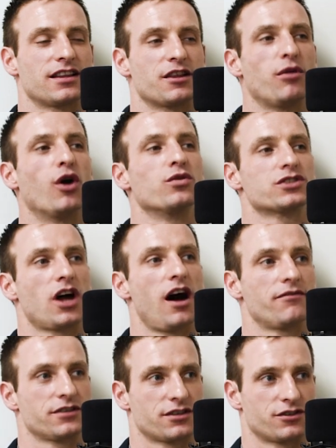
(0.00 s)
post
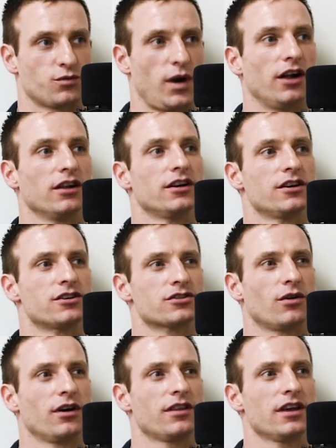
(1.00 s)
office as well. So
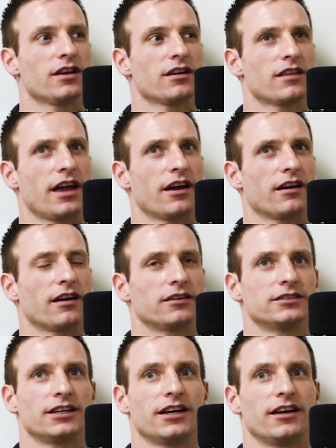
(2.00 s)
I think they
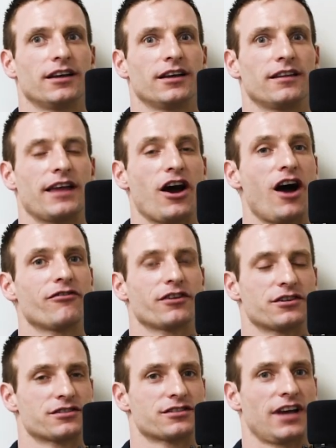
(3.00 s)
they offered
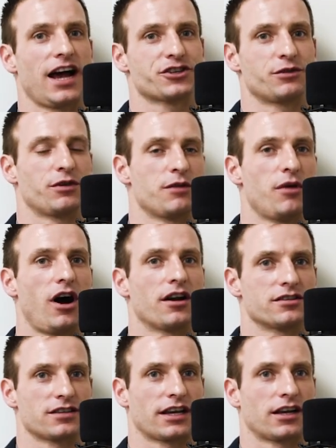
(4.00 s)
us actually yeah. when they bought it is
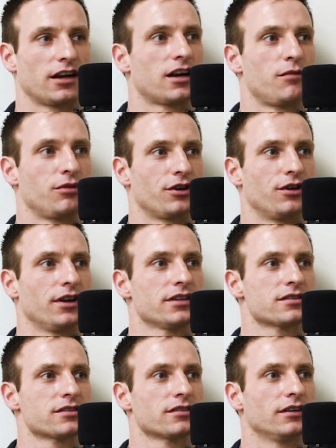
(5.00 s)
like a couple
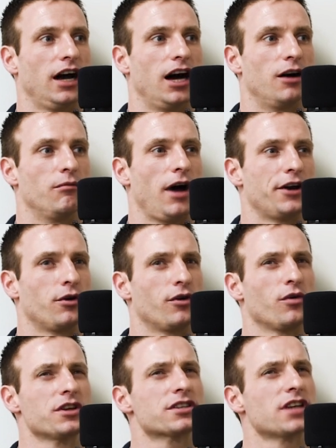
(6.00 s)
units. Um, I don't yeah. know
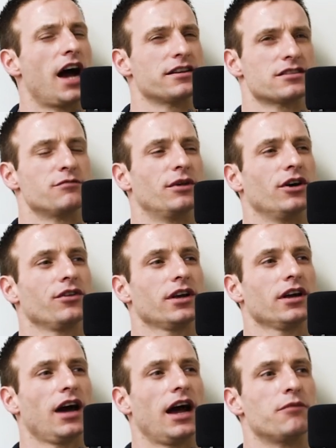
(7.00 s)
the size of the building.
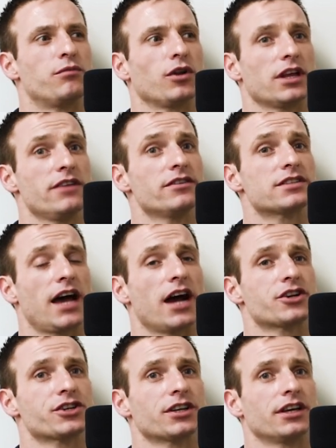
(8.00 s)
I mm-hmm. believe it's
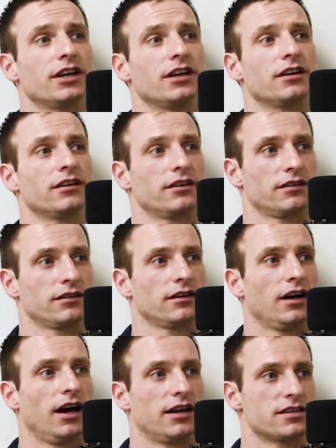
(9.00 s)
actually
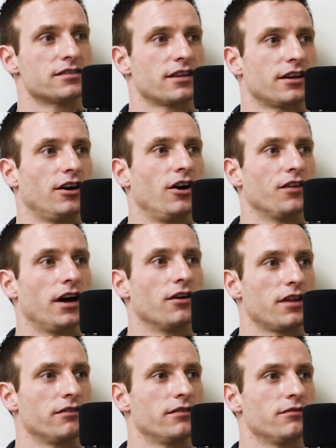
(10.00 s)
uh, it's in City Hall now.
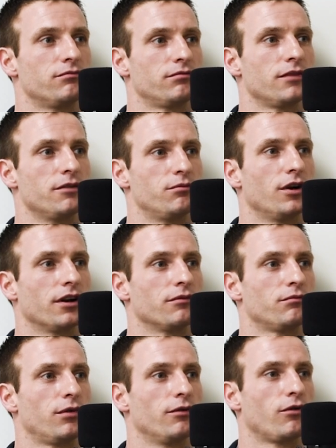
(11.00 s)
They've they've, they've put
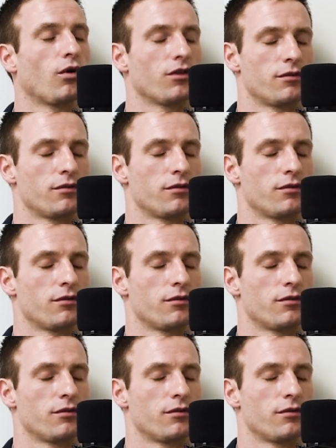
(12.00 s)
okay. forward the